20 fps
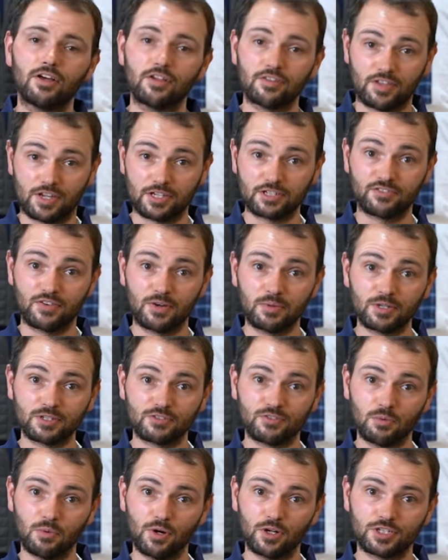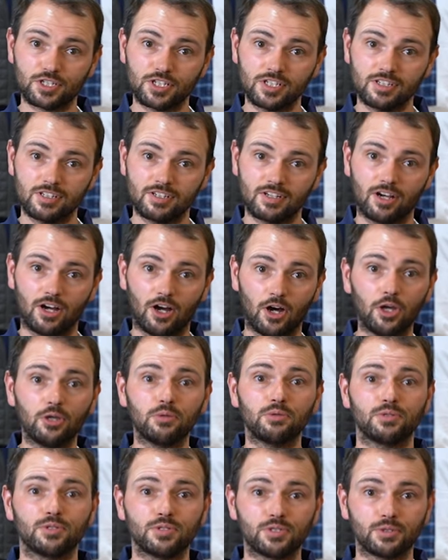Thanks very much for watching. I hope
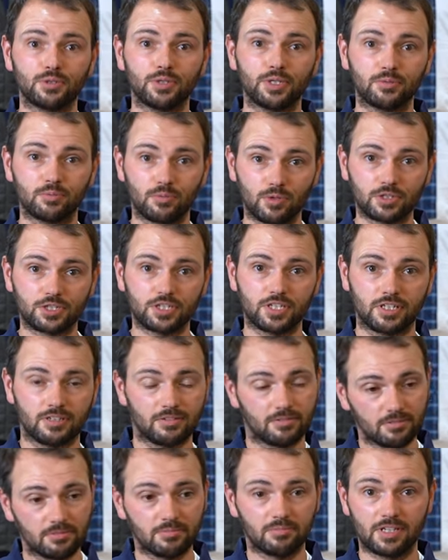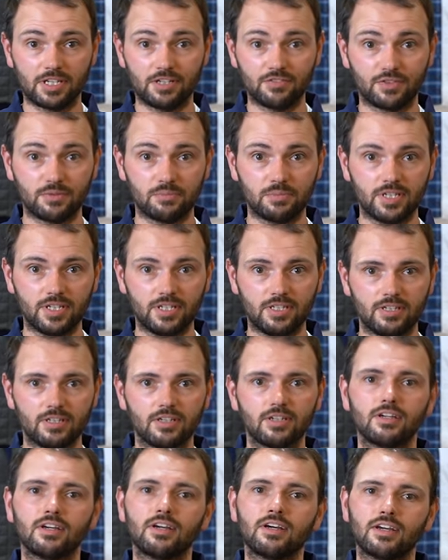you enjoyed watching even me.
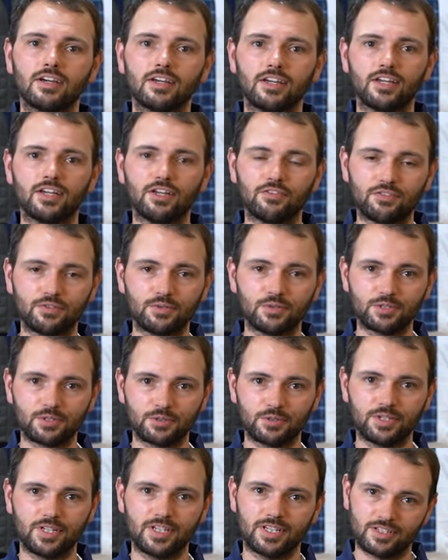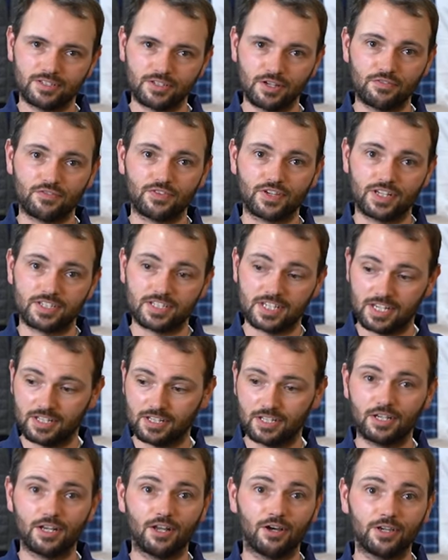If you enjoyed it, don't forget to hit
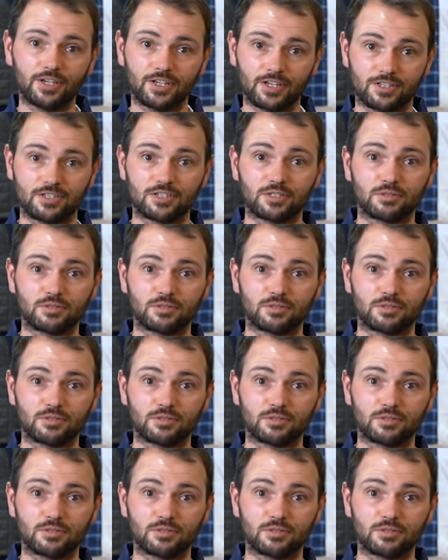the like and